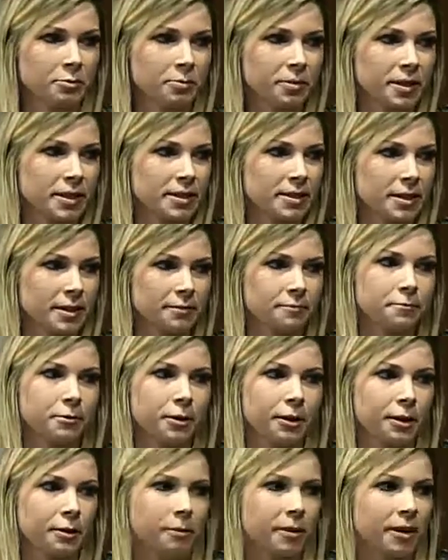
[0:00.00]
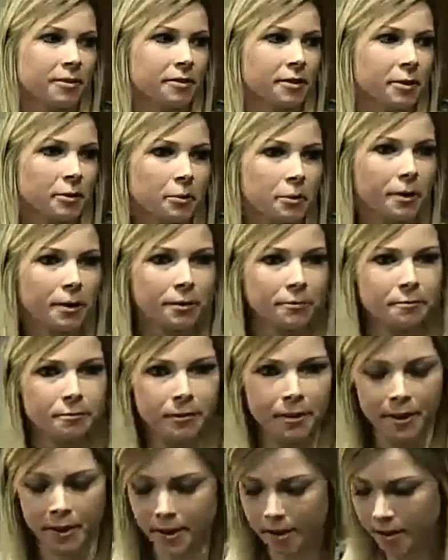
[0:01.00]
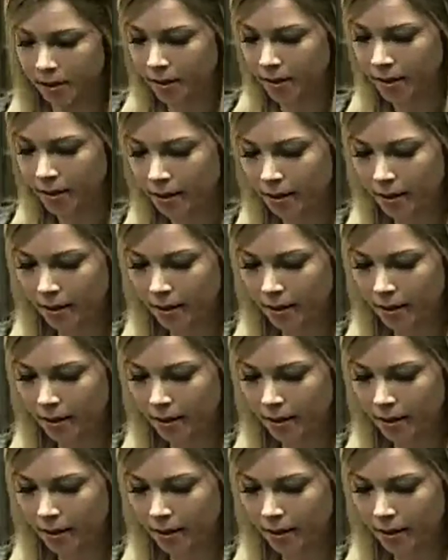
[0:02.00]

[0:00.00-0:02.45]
please stand forward. We have an award for you.